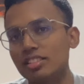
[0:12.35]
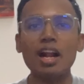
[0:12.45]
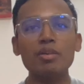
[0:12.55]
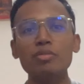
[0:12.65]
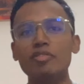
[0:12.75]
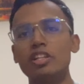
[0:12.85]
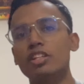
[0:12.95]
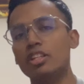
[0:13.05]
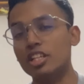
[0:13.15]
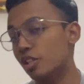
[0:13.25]
I don't
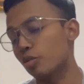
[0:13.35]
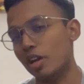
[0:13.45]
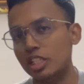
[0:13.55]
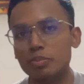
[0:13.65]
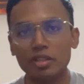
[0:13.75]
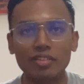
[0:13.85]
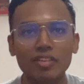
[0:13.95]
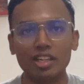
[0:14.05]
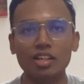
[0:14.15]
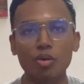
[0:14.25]
really need to explain
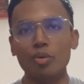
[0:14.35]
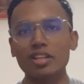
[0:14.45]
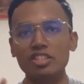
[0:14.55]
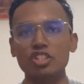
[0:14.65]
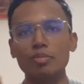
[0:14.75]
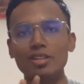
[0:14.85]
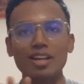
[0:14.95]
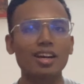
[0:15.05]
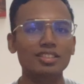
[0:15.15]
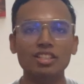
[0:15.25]
right now what is Ghibli
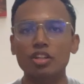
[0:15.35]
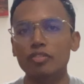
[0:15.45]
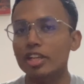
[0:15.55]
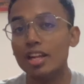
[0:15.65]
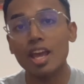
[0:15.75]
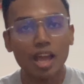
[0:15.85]
arts and all that.